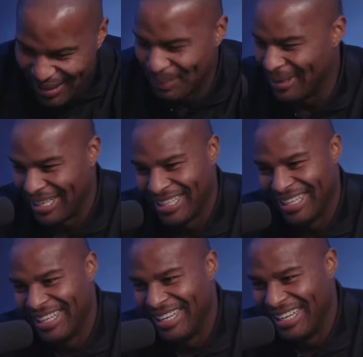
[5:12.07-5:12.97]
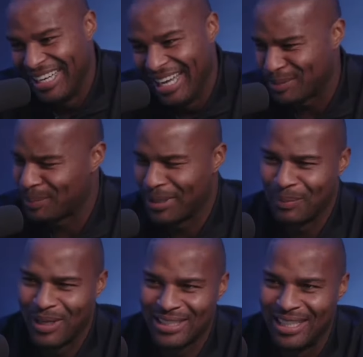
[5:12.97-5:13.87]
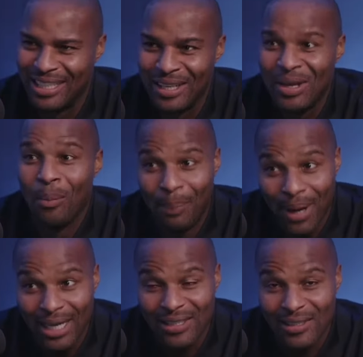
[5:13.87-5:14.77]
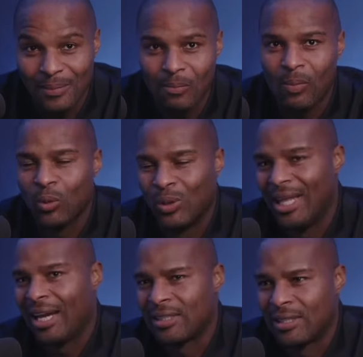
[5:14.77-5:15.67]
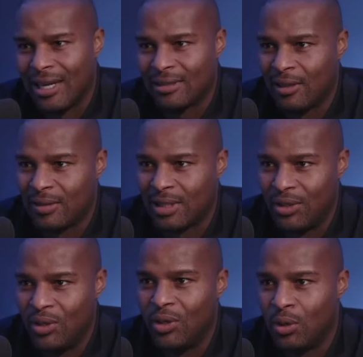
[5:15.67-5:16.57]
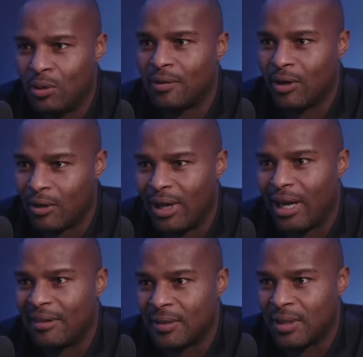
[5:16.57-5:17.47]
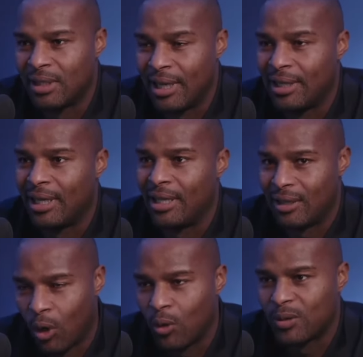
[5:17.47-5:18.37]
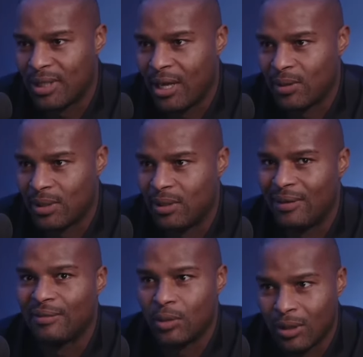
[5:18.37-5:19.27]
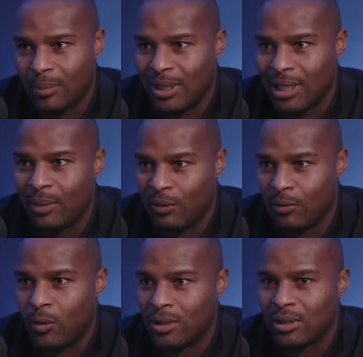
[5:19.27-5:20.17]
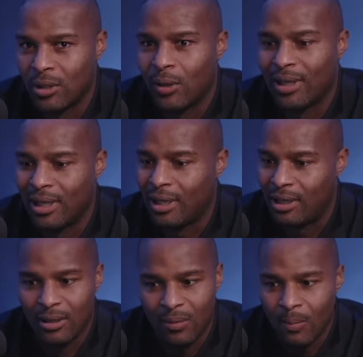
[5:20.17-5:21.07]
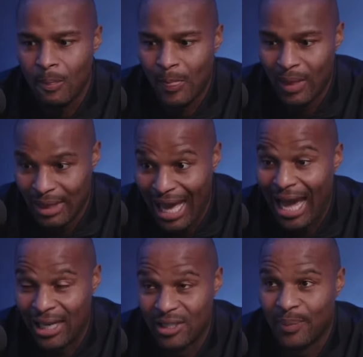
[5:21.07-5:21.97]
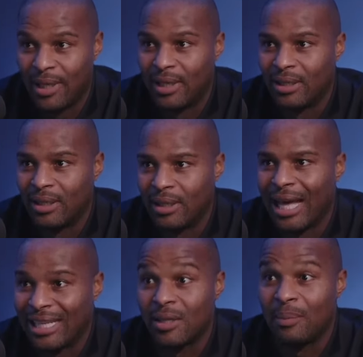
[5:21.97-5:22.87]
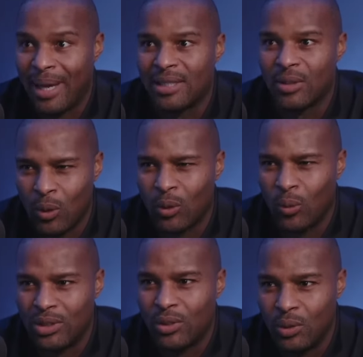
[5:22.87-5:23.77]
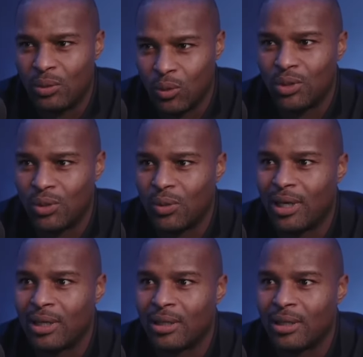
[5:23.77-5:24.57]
But that's pretty much it. But with the exercise, obviously, you feel great after it. And then the cold shower stuff, I've talked about that before on the show. I think that's amazing once you do that.